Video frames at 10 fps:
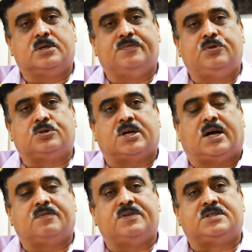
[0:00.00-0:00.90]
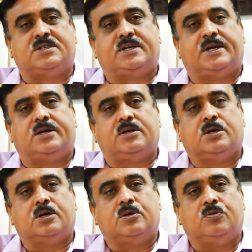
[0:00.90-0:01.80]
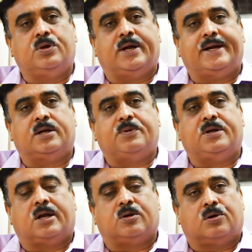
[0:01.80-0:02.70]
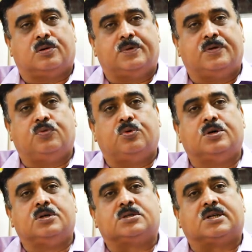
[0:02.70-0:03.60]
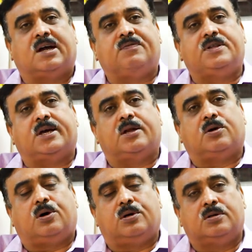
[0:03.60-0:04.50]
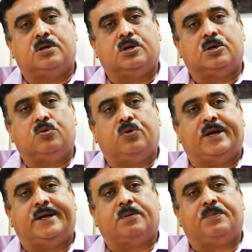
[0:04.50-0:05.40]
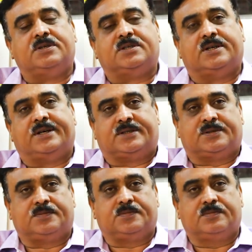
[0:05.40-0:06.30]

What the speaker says: If you start with cigarette, you will end up in alcohol. If you start with alcohol, you will end up in cigarettes.